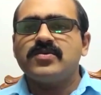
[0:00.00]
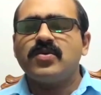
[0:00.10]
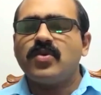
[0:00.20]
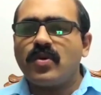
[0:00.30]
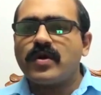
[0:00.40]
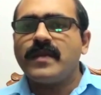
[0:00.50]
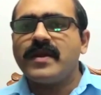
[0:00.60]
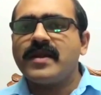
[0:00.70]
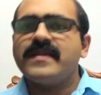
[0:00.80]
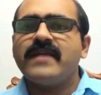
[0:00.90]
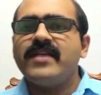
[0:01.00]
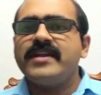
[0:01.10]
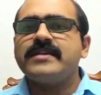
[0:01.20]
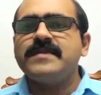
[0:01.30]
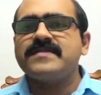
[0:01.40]
so automatically they will
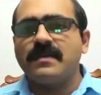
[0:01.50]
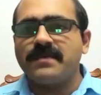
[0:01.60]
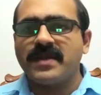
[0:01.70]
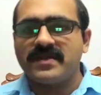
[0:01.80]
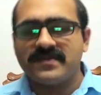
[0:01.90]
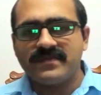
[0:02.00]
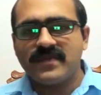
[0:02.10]
eat up these companies.